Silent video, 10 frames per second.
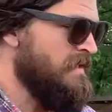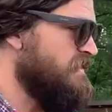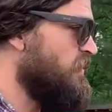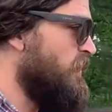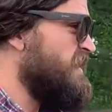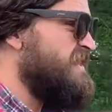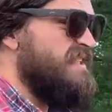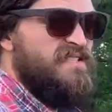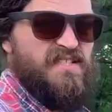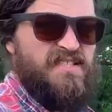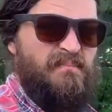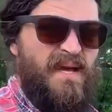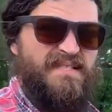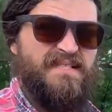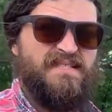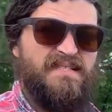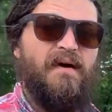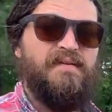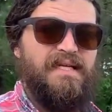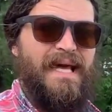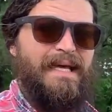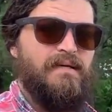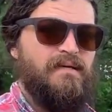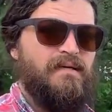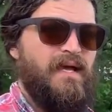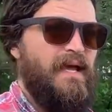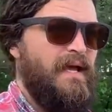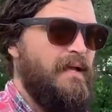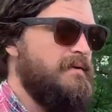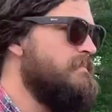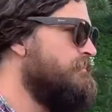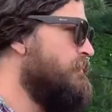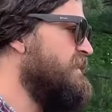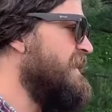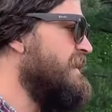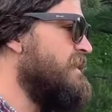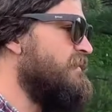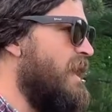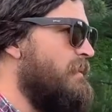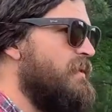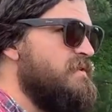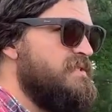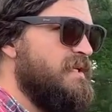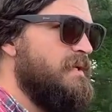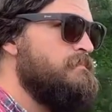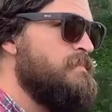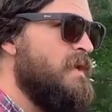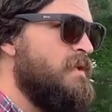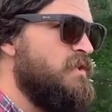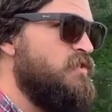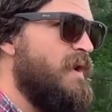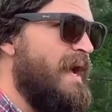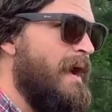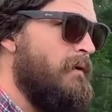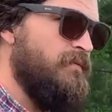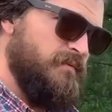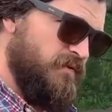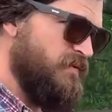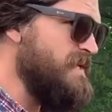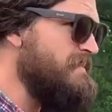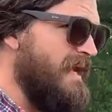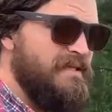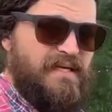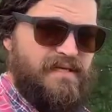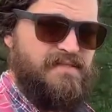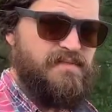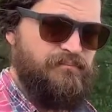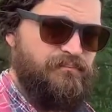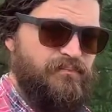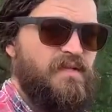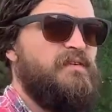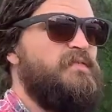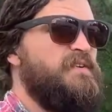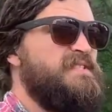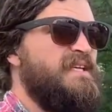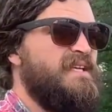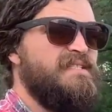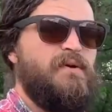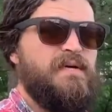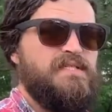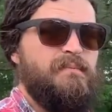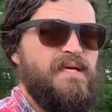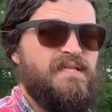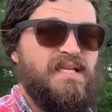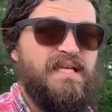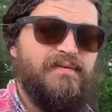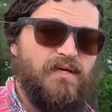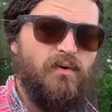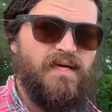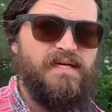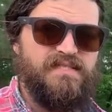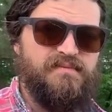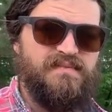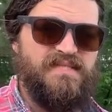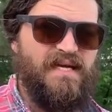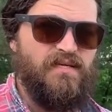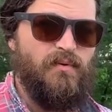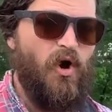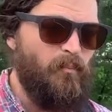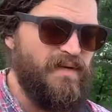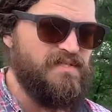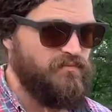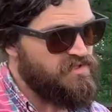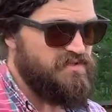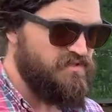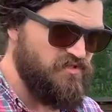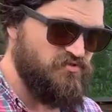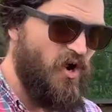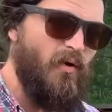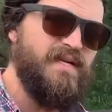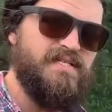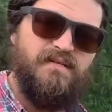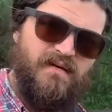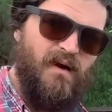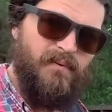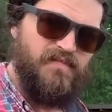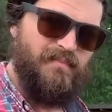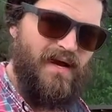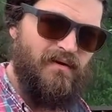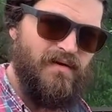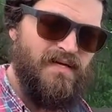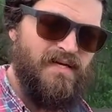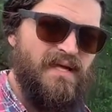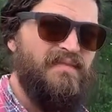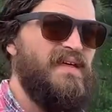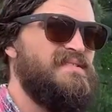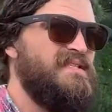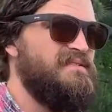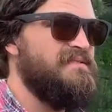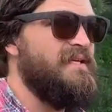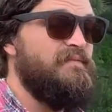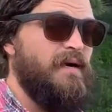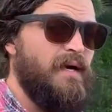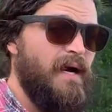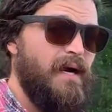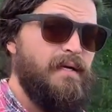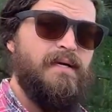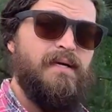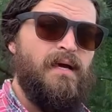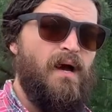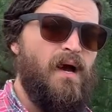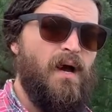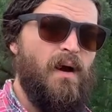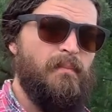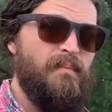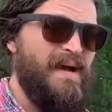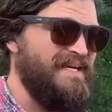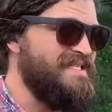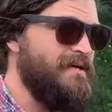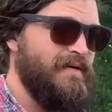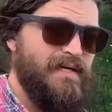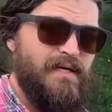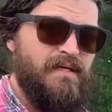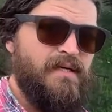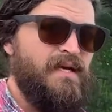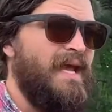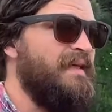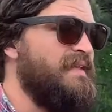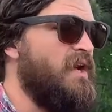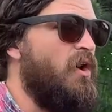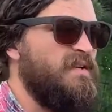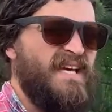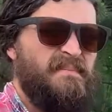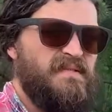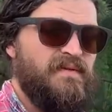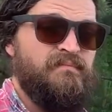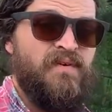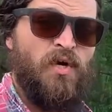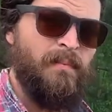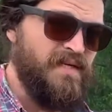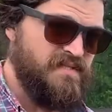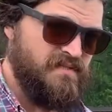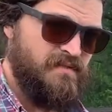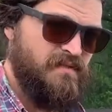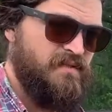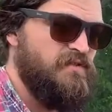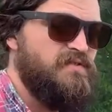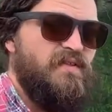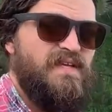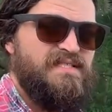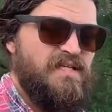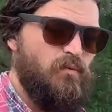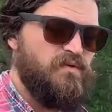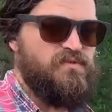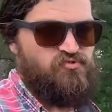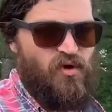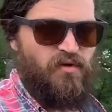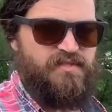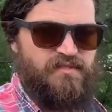So we're going to stick to just the basic stuff today. And when thinking of composting, you have 3 main things. The first thing is going to be the living organisms that you're hoping to draw into your compost pile. That's things like fungi, bacteria, and then all types of invertebrates. Those are the things that you want to draw to your